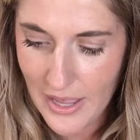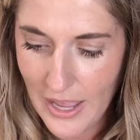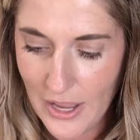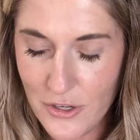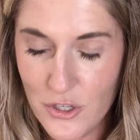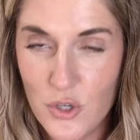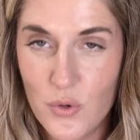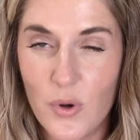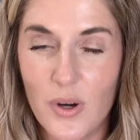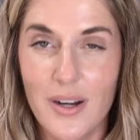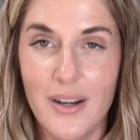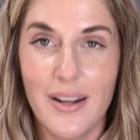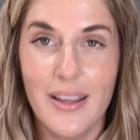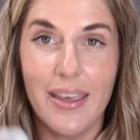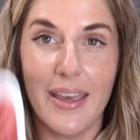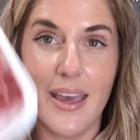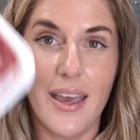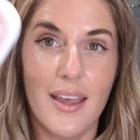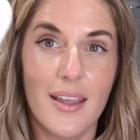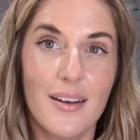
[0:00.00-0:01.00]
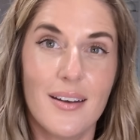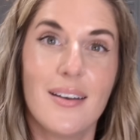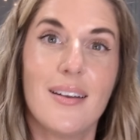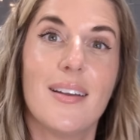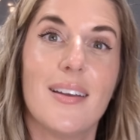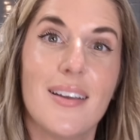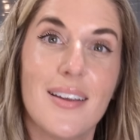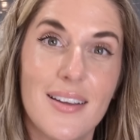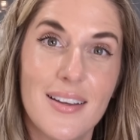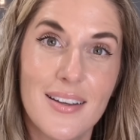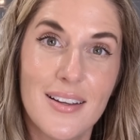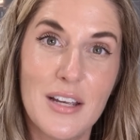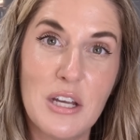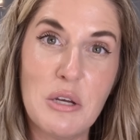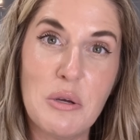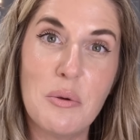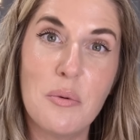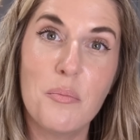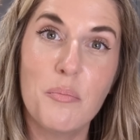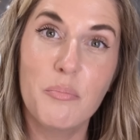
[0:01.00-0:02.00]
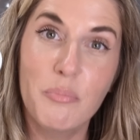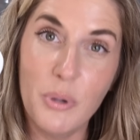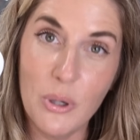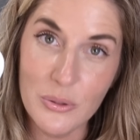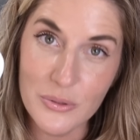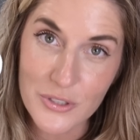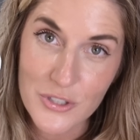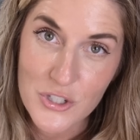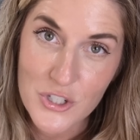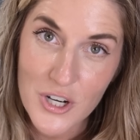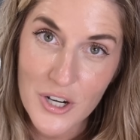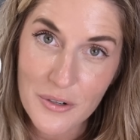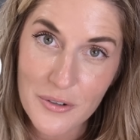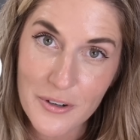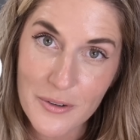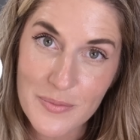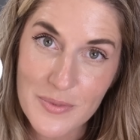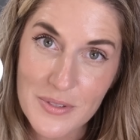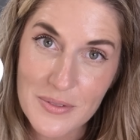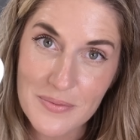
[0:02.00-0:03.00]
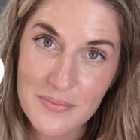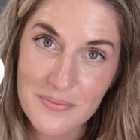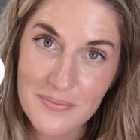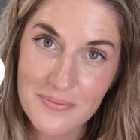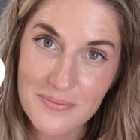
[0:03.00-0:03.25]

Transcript: and you are gonna get boneless chuck ribs.